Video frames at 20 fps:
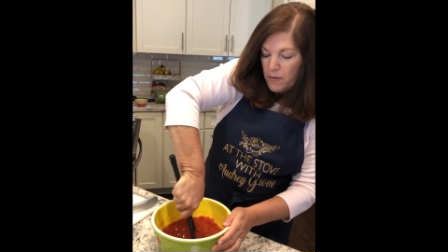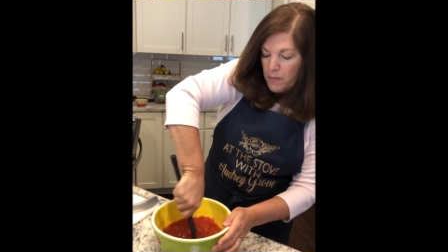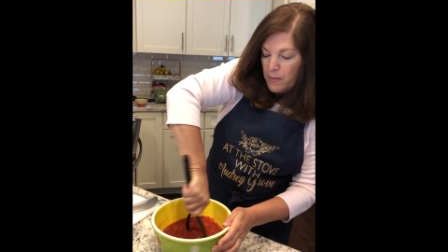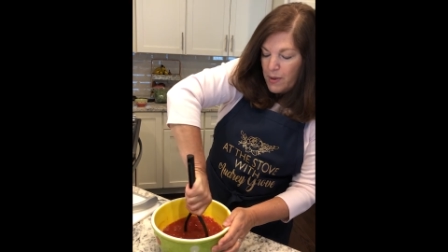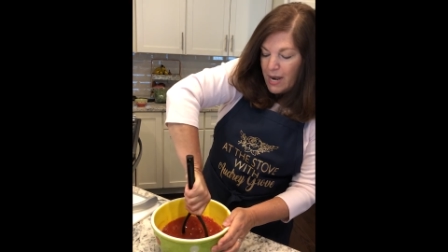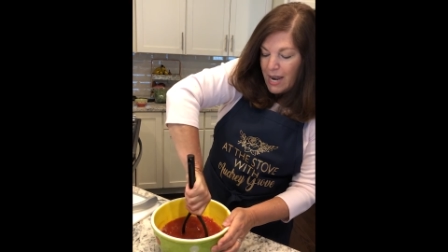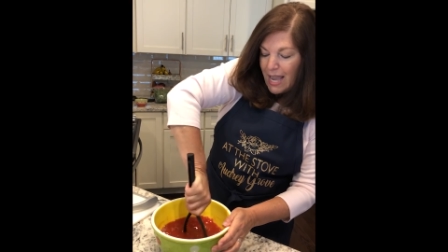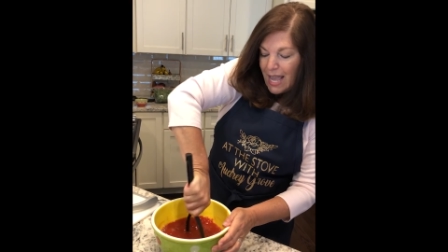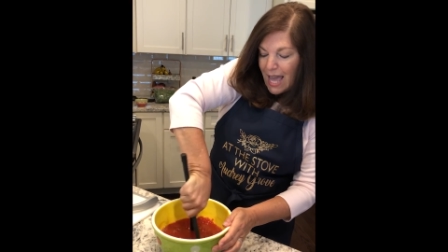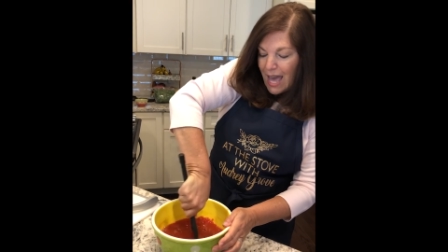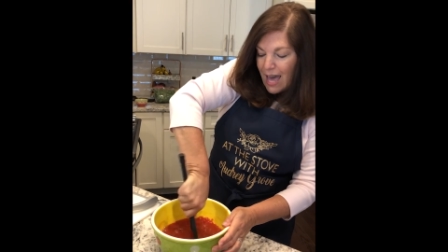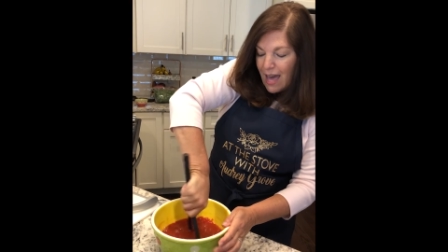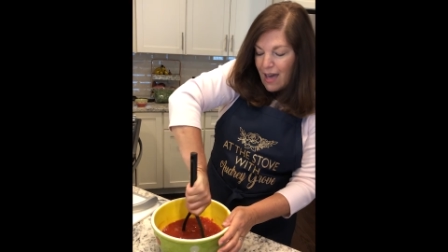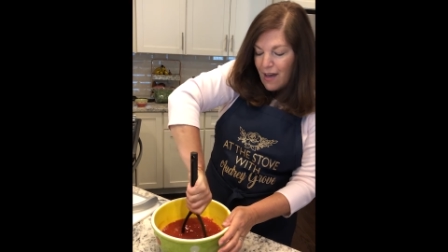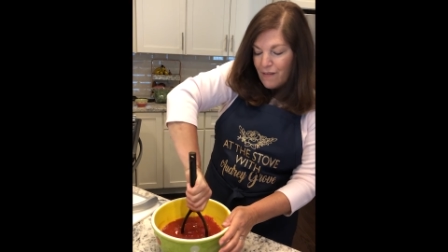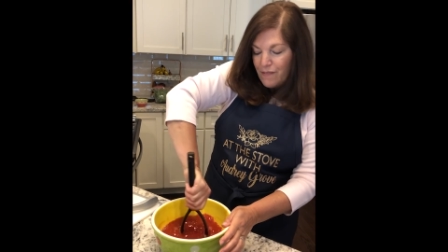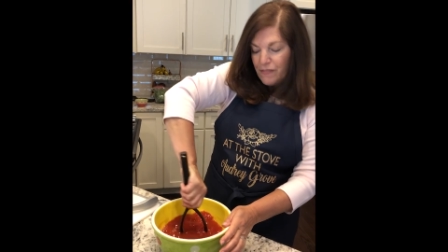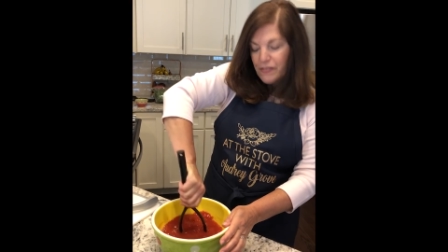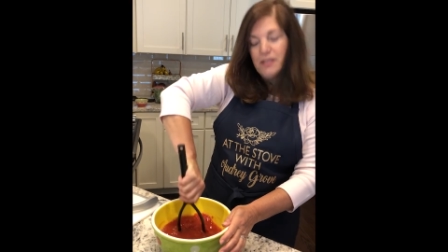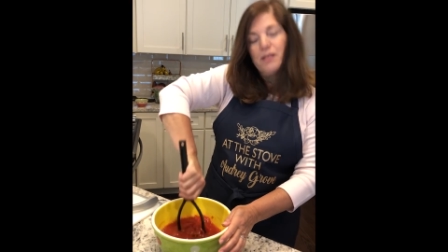when I
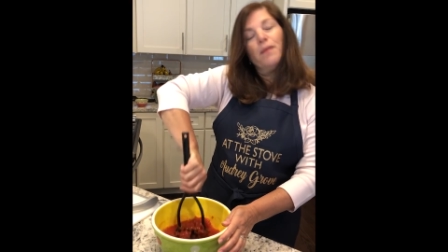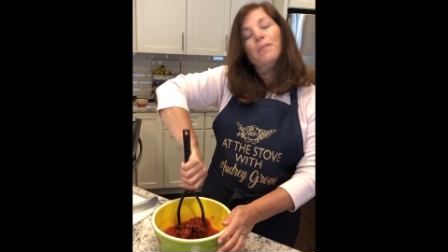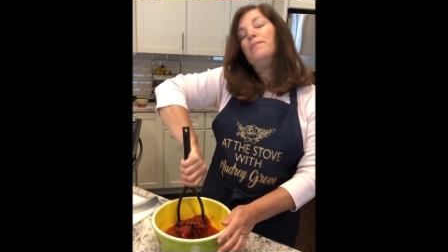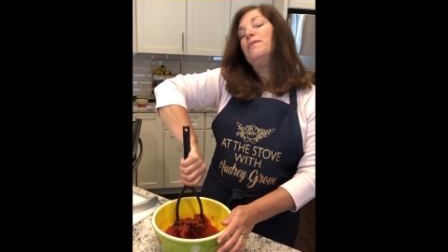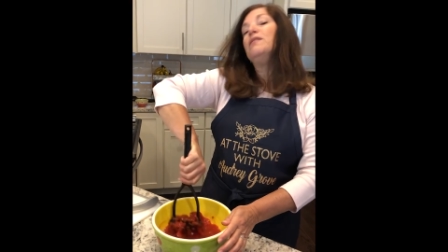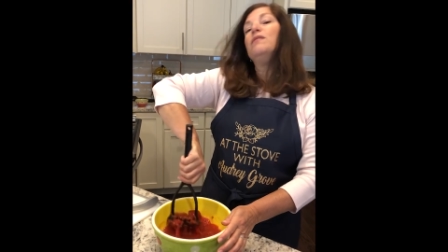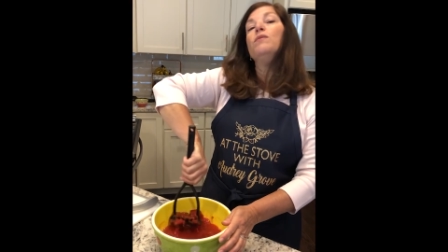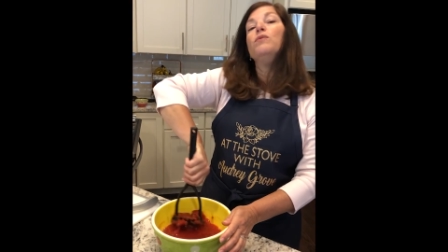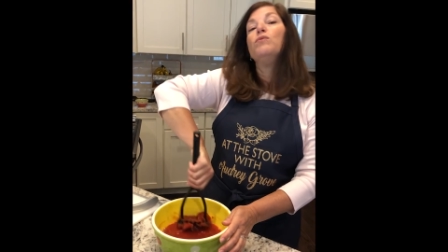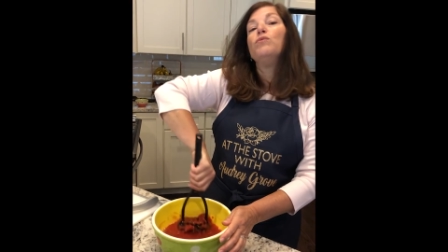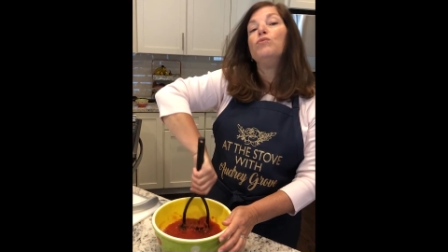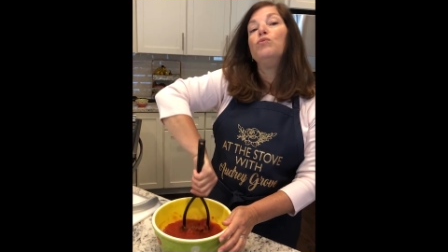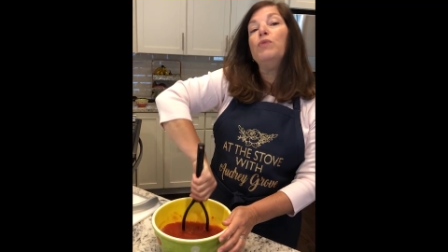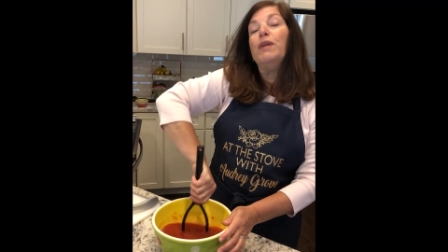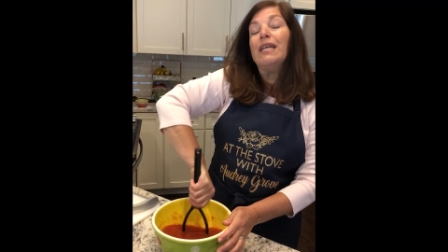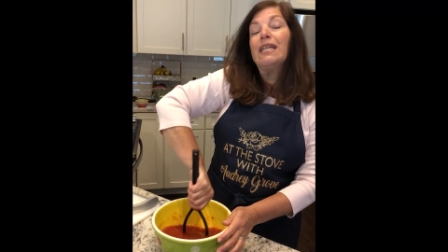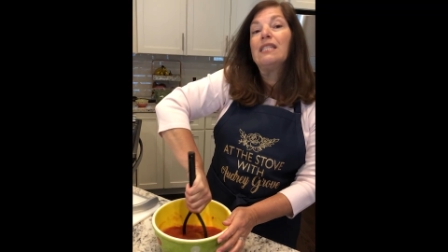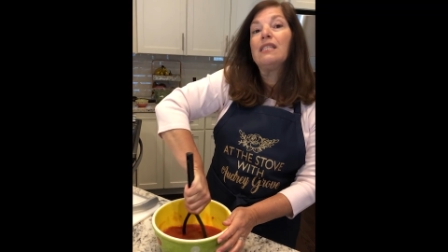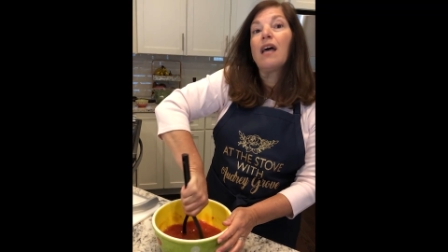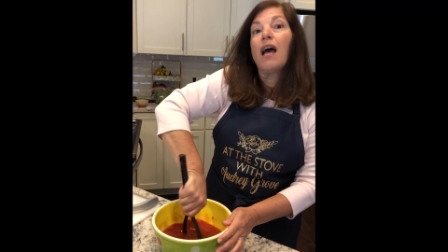have some
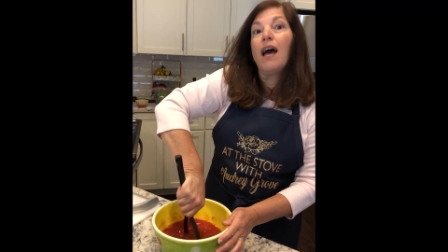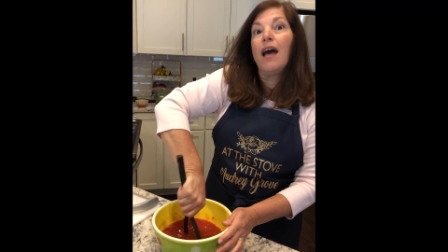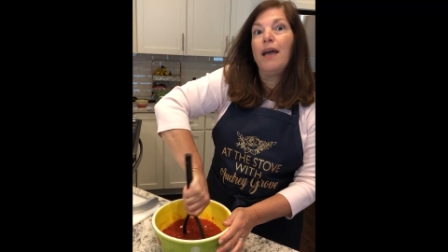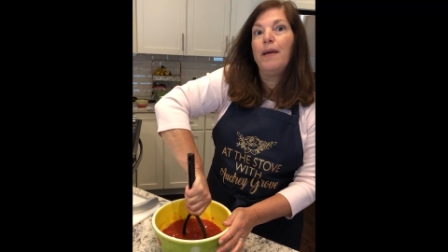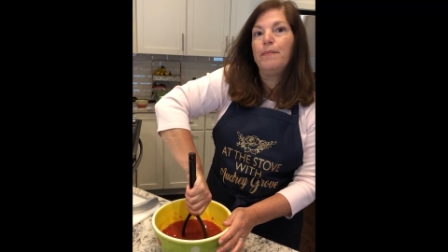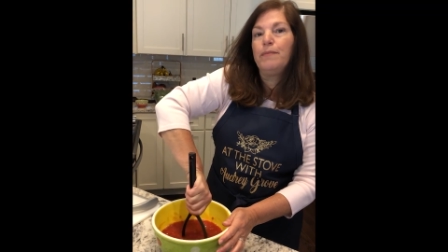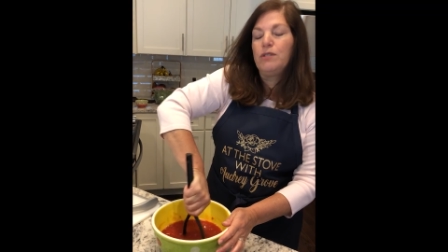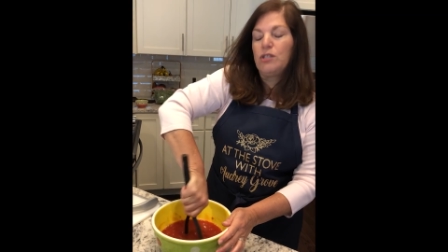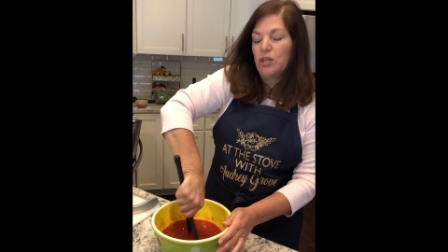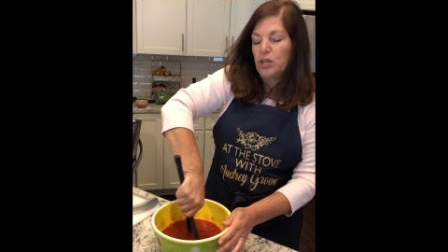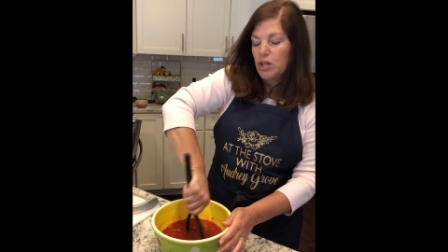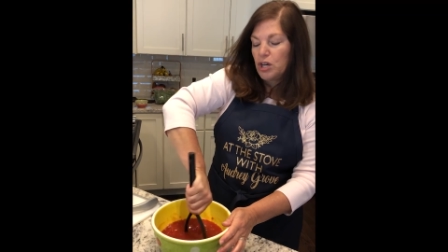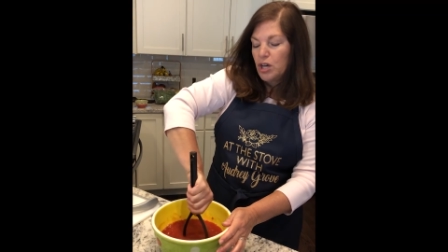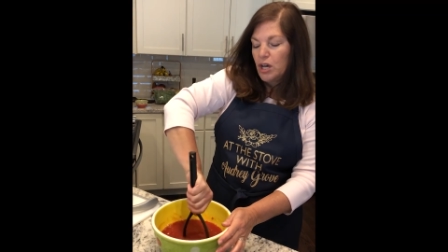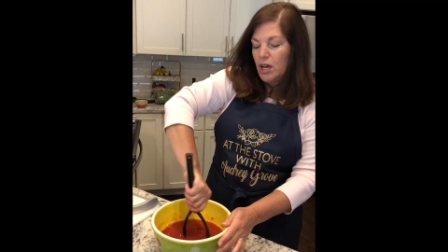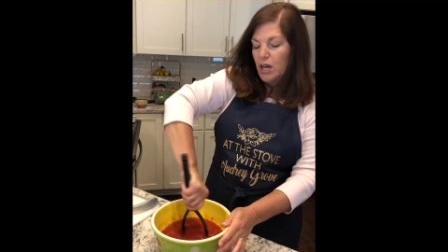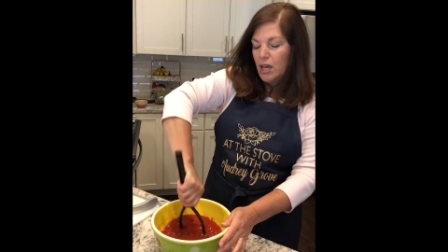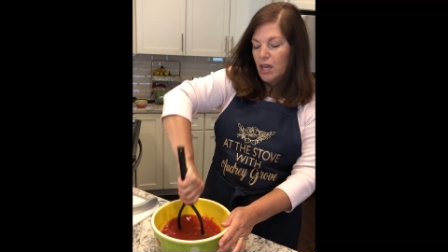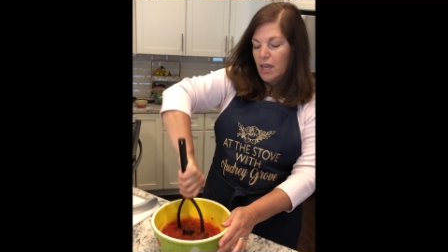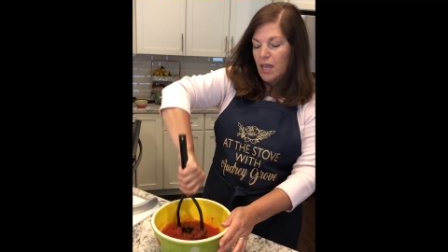real time to
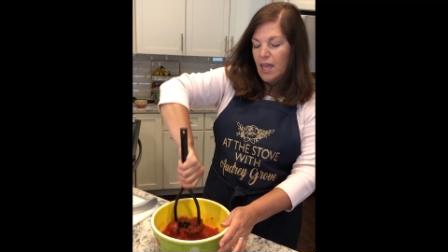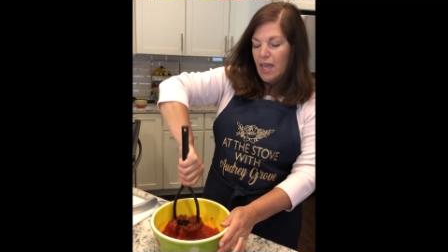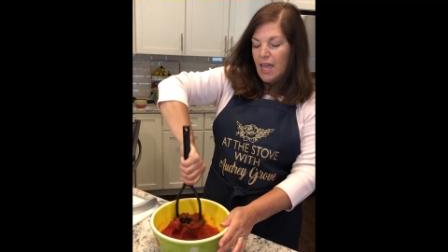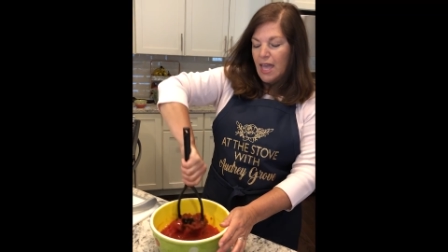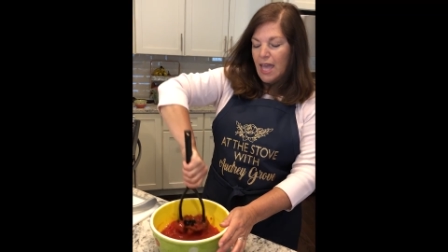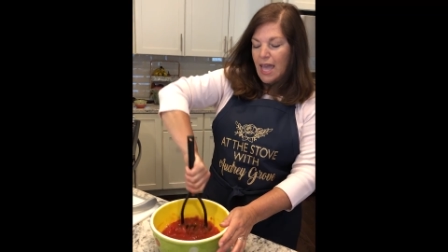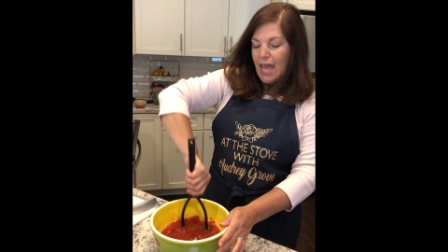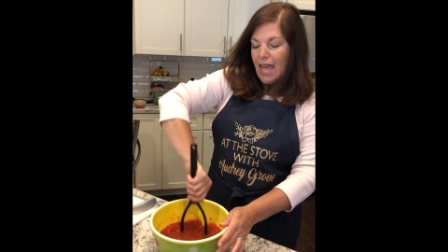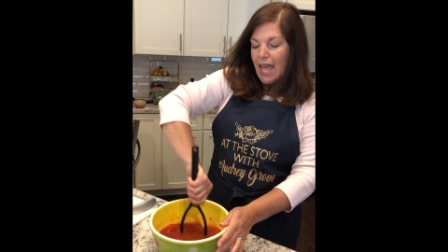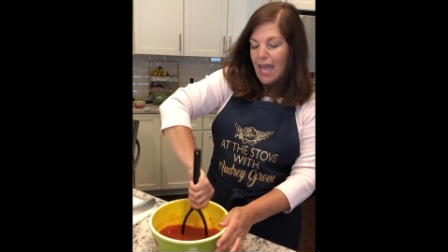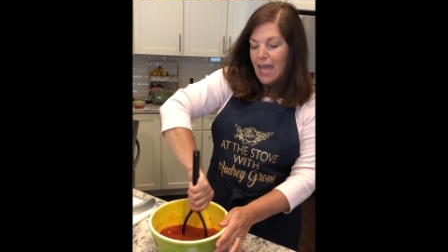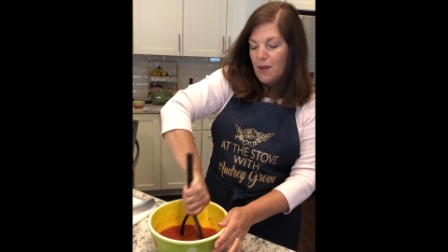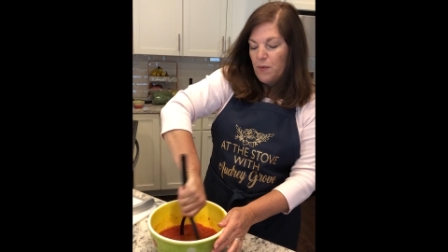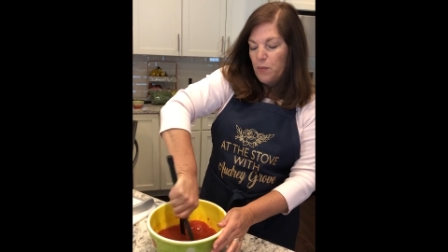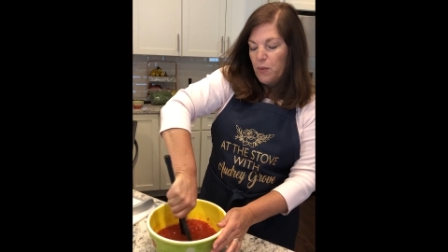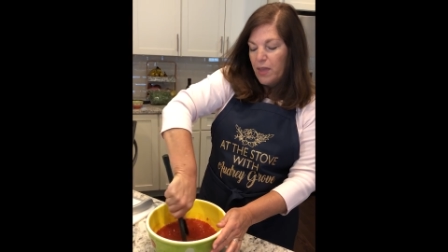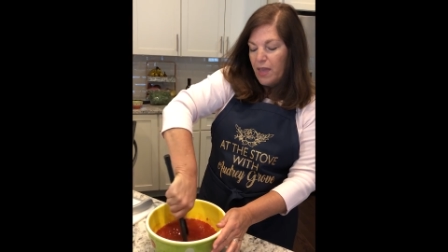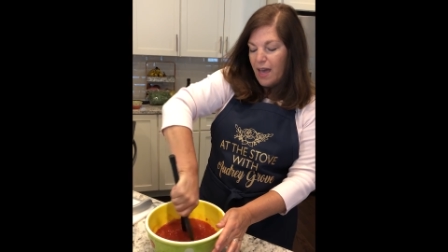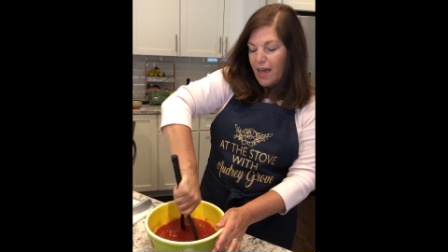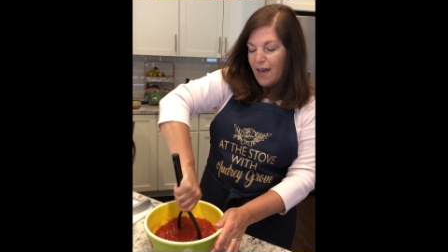cook and
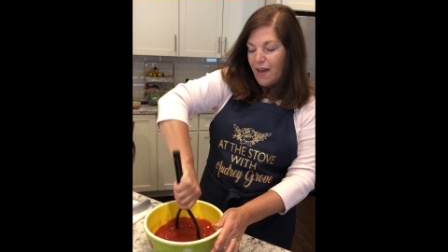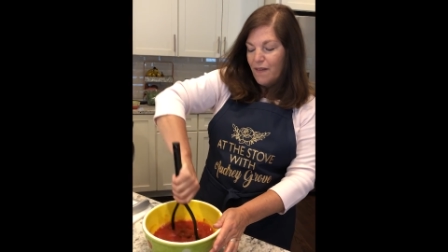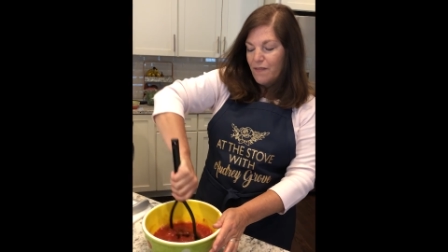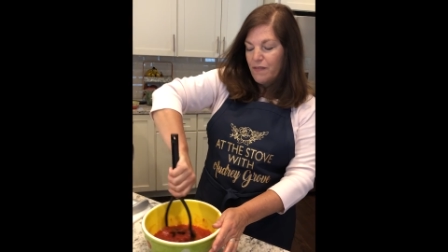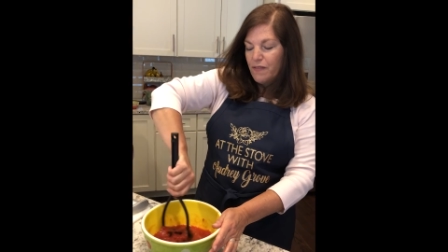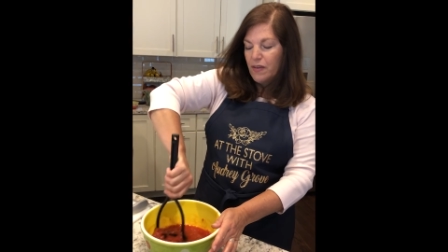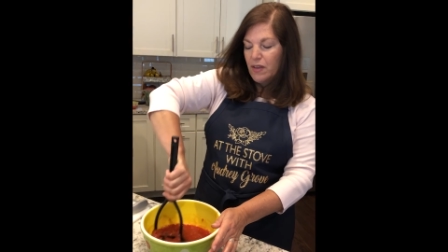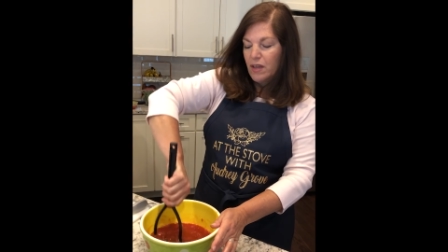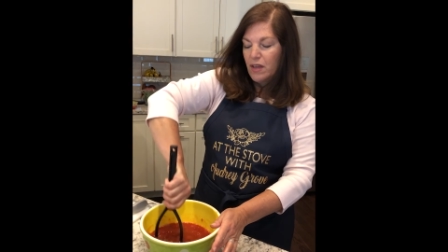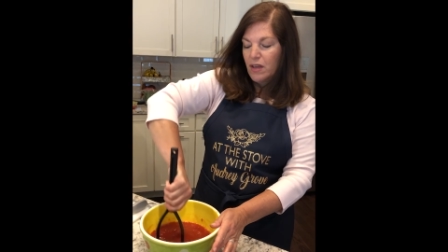we have